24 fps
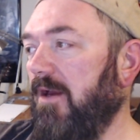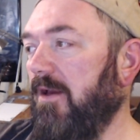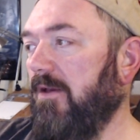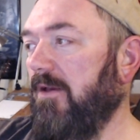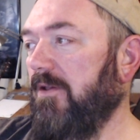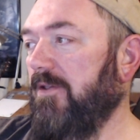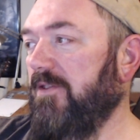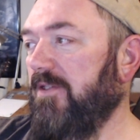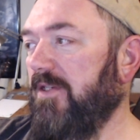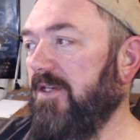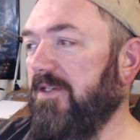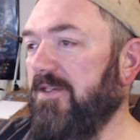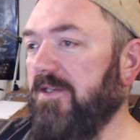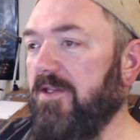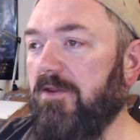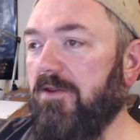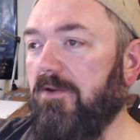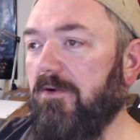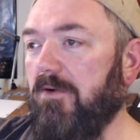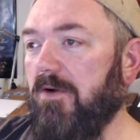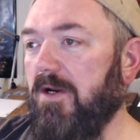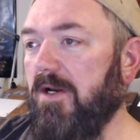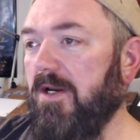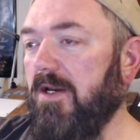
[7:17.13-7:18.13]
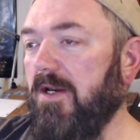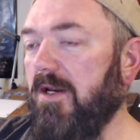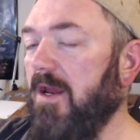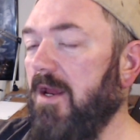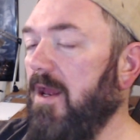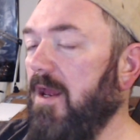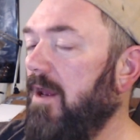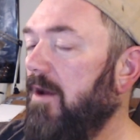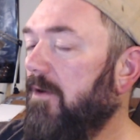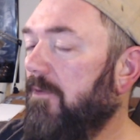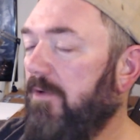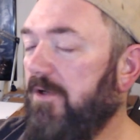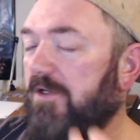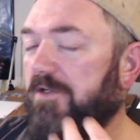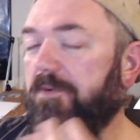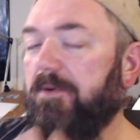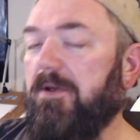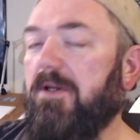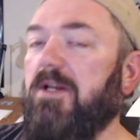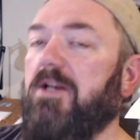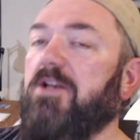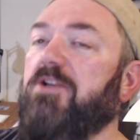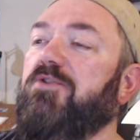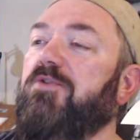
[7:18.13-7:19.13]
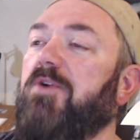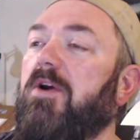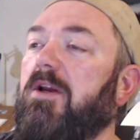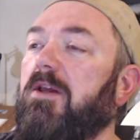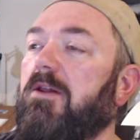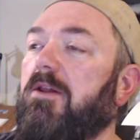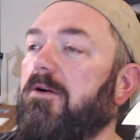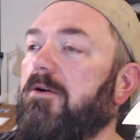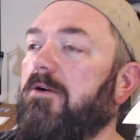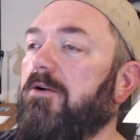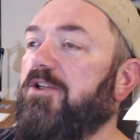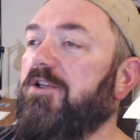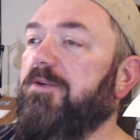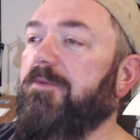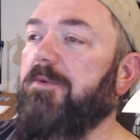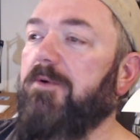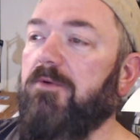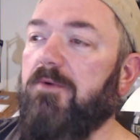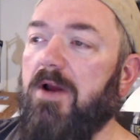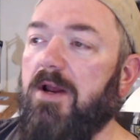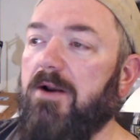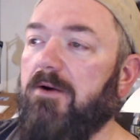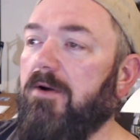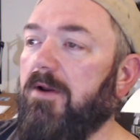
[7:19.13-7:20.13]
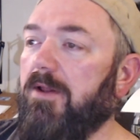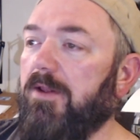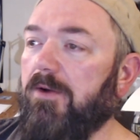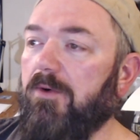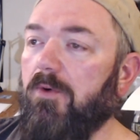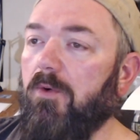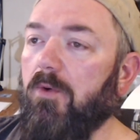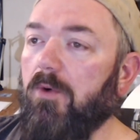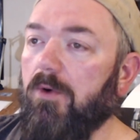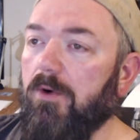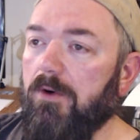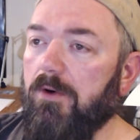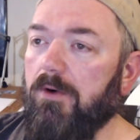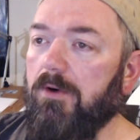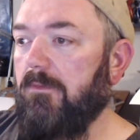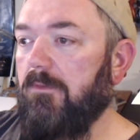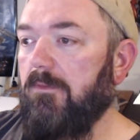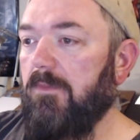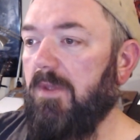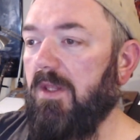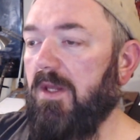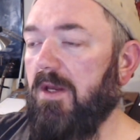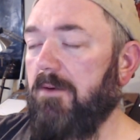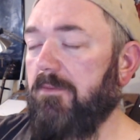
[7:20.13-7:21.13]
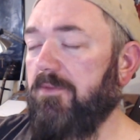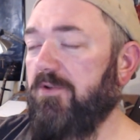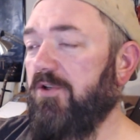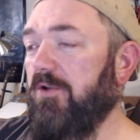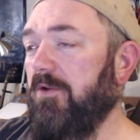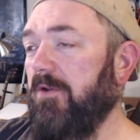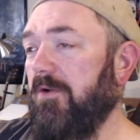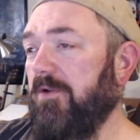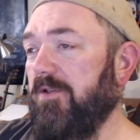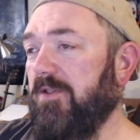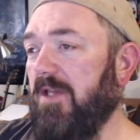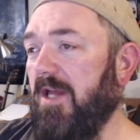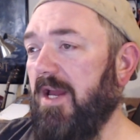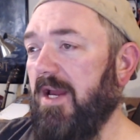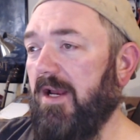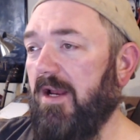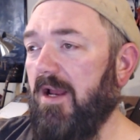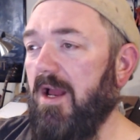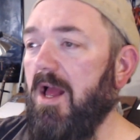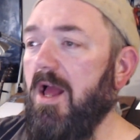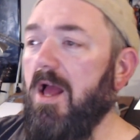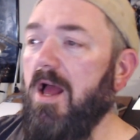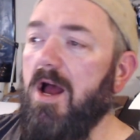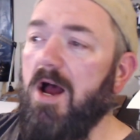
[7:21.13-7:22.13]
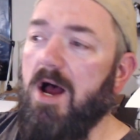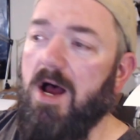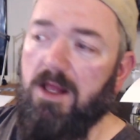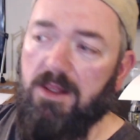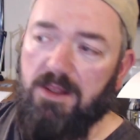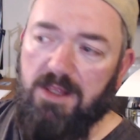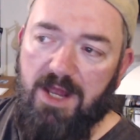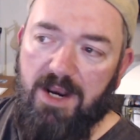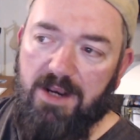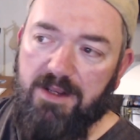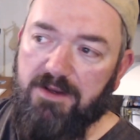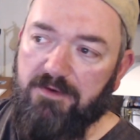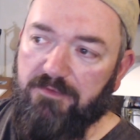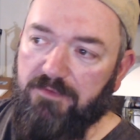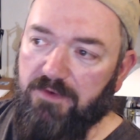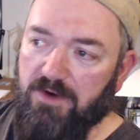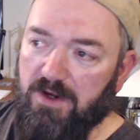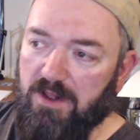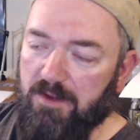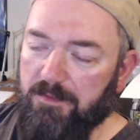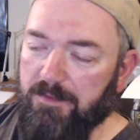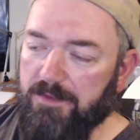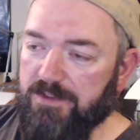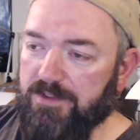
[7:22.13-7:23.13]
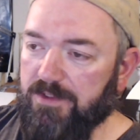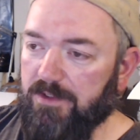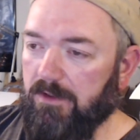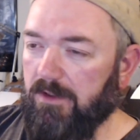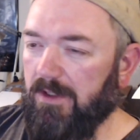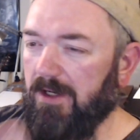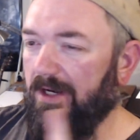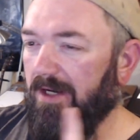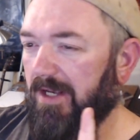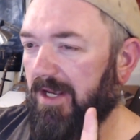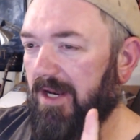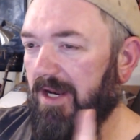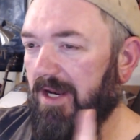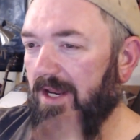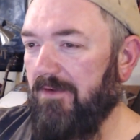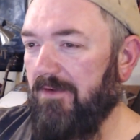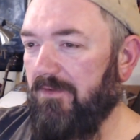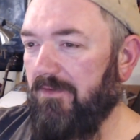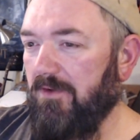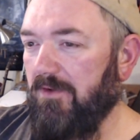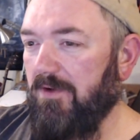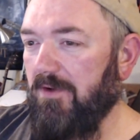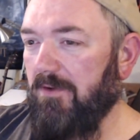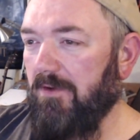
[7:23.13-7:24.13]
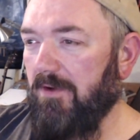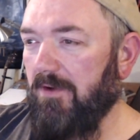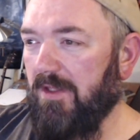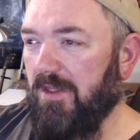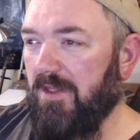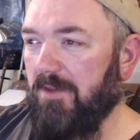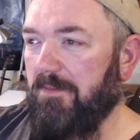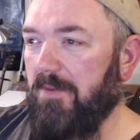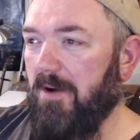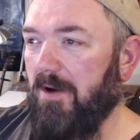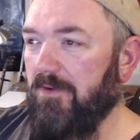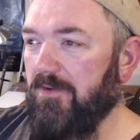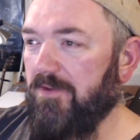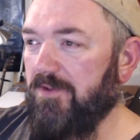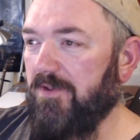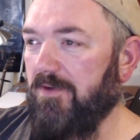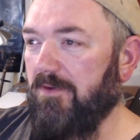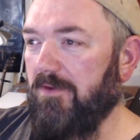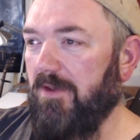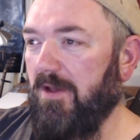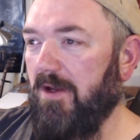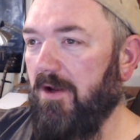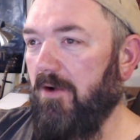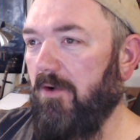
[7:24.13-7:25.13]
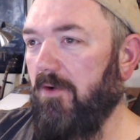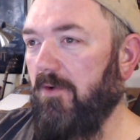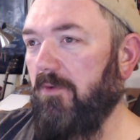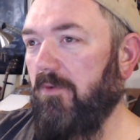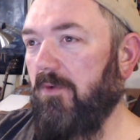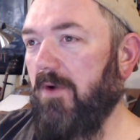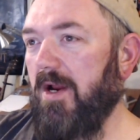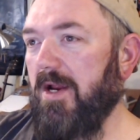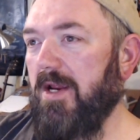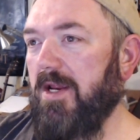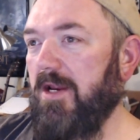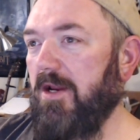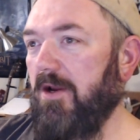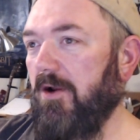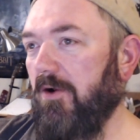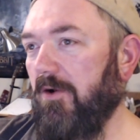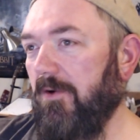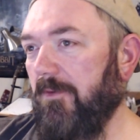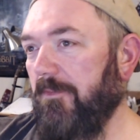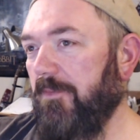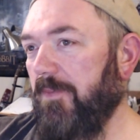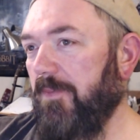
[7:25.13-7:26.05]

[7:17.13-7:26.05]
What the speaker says: Season 3, we should be getting a trailer. Should be right around the corner. I'm sure there's like a lot of different elements they're gonna get. If you do look at the poster though, right here,